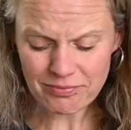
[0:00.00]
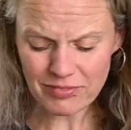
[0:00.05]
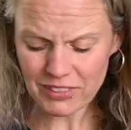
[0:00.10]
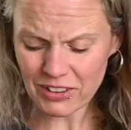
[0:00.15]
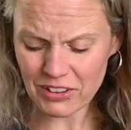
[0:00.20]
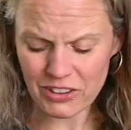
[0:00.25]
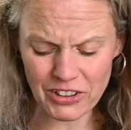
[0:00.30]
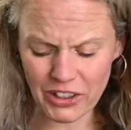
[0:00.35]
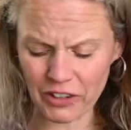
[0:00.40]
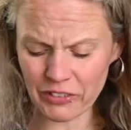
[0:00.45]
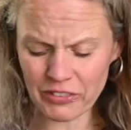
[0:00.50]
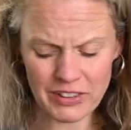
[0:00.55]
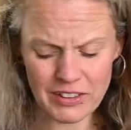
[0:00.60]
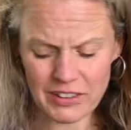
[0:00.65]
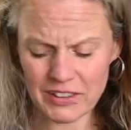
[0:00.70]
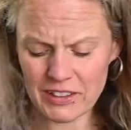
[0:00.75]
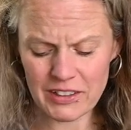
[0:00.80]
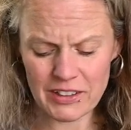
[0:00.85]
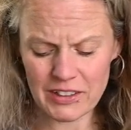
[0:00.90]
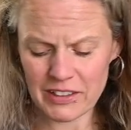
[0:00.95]
you know,
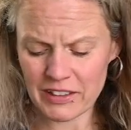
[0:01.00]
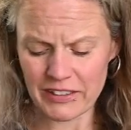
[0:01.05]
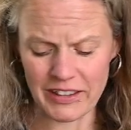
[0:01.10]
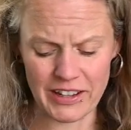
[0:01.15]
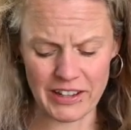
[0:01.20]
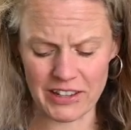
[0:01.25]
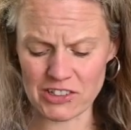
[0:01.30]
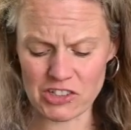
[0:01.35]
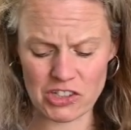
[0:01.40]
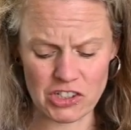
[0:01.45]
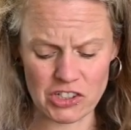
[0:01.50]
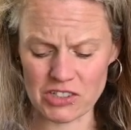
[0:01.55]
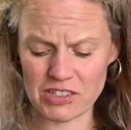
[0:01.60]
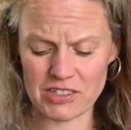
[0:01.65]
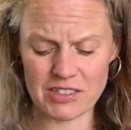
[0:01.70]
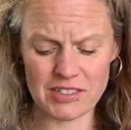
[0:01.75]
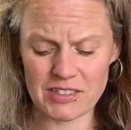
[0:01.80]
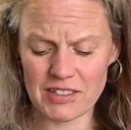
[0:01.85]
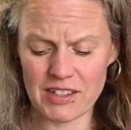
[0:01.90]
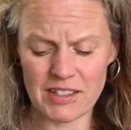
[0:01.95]
they can
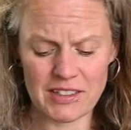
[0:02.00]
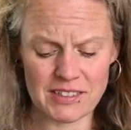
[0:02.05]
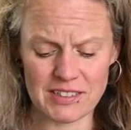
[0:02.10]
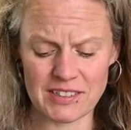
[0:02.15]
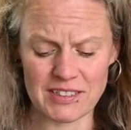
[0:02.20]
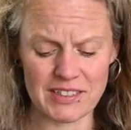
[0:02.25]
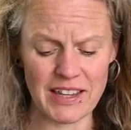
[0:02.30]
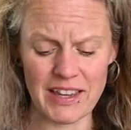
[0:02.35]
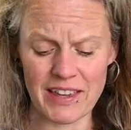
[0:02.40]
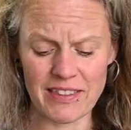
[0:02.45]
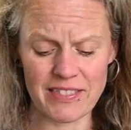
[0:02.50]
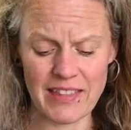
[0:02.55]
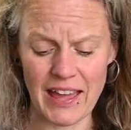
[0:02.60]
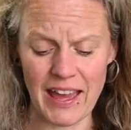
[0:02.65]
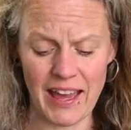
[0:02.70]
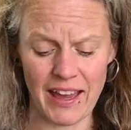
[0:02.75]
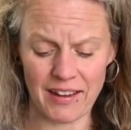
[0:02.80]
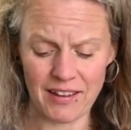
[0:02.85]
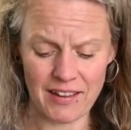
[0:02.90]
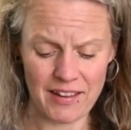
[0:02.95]
just sit in
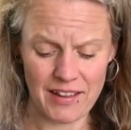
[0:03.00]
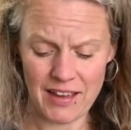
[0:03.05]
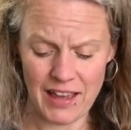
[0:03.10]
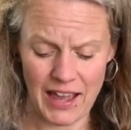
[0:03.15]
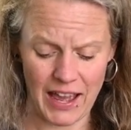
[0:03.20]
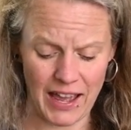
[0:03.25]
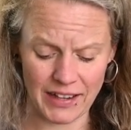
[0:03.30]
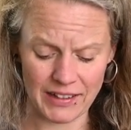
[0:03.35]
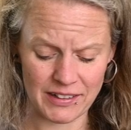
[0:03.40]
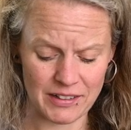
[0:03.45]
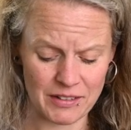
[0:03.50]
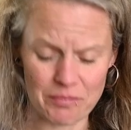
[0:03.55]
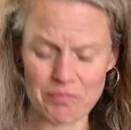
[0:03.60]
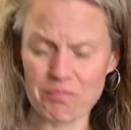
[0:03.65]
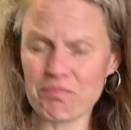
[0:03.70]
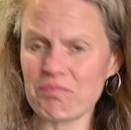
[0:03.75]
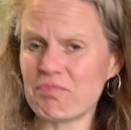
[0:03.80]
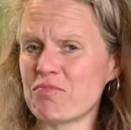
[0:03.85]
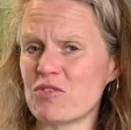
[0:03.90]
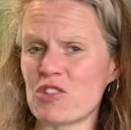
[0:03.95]
that and
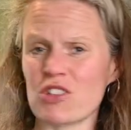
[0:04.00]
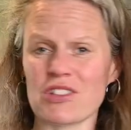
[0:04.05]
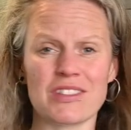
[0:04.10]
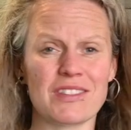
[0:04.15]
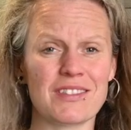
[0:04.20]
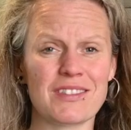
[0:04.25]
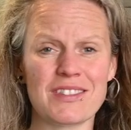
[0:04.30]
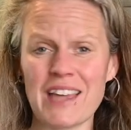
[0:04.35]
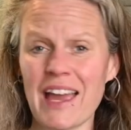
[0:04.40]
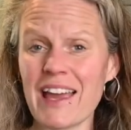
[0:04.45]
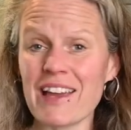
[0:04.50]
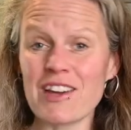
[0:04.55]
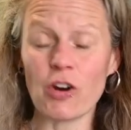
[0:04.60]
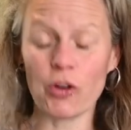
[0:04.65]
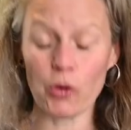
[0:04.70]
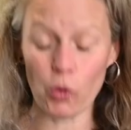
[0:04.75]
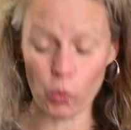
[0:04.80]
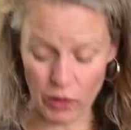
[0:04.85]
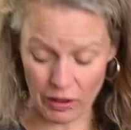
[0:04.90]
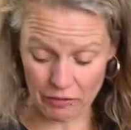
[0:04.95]
just take
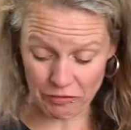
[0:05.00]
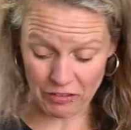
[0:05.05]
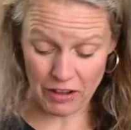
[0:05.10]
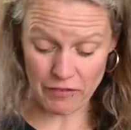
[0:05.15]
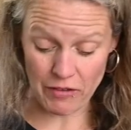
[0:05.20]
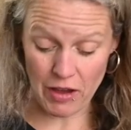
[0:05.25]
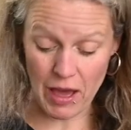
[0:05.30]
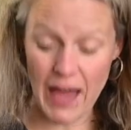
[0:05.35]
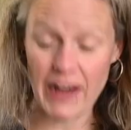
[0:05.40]
on all that flavour.